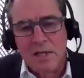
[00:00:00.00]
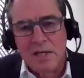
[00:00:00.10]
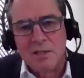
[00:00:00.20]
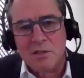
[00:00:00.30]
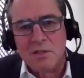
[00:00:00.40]

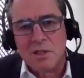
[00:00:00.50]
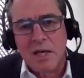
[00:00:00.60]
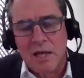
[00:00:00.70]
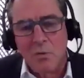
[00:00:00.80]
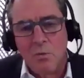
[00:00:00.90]
that is
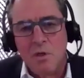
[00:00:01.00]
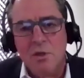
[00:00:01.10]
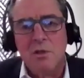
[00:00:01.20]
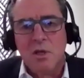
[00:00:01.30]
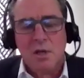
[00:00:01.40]
how
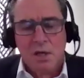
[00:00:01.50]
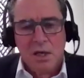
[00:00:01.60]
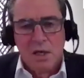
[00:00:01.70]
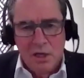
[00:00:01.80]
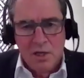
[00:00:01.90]
we
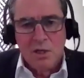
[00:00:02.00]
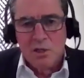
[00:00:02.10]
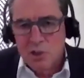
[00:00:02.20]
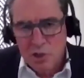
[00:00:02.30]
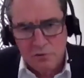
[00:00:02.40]

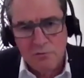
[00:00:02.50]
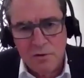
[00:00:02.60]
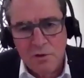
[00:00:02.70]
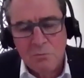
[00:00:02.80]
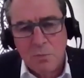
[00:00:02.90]
shift